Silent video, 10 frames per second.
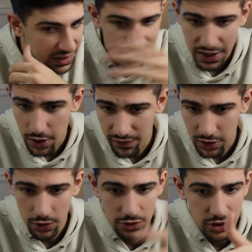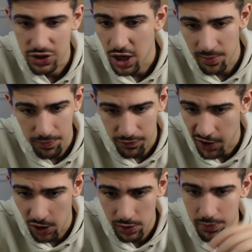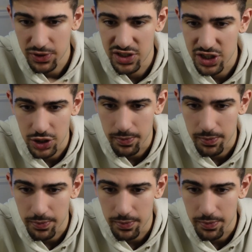Let's say you have a closer. He's not following procedure.